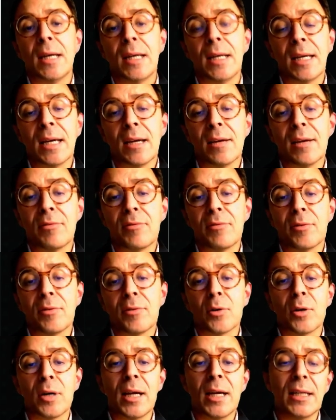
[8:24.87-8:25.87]
AF
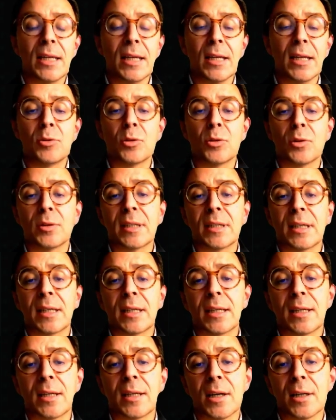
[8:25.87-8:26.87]
or any atrial
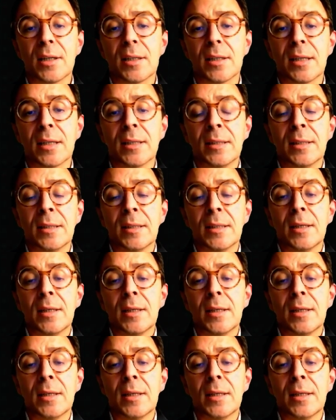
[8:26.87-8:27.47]
tachycardia